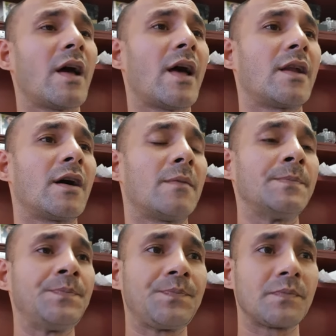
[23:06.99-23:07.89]

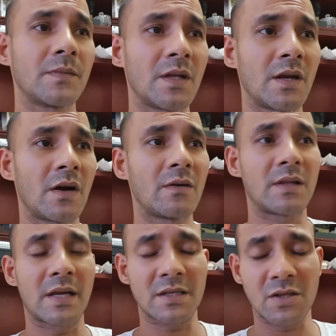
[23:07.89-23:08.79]
and you know,
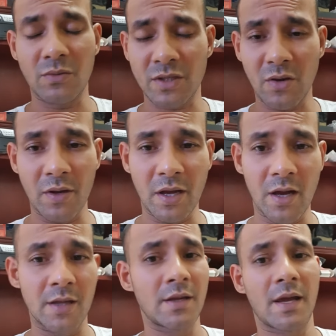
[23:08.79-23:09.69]
let us know what's going
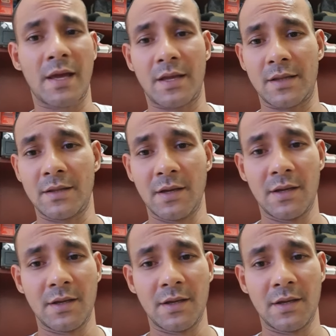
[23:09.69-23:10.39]
on, and